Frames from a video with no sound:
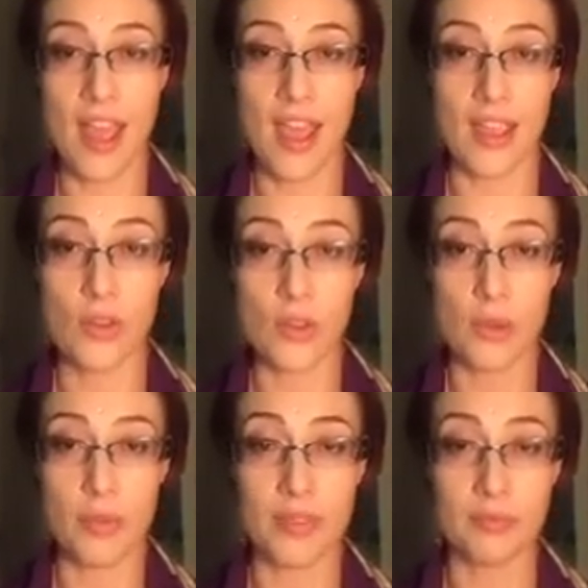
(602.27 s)
a
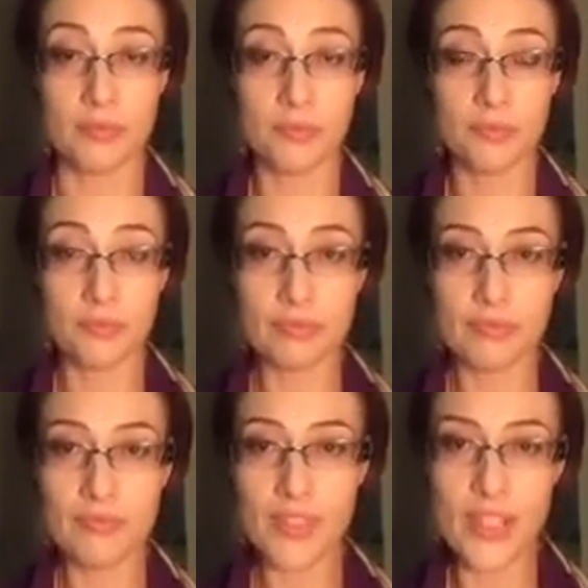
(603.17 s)
human
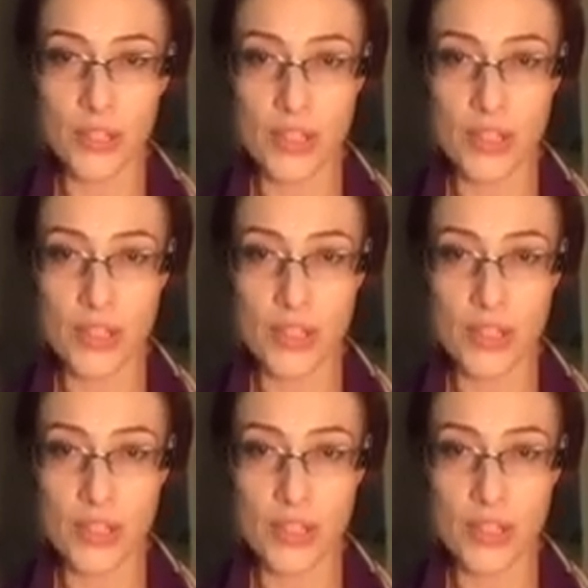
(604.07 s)
you're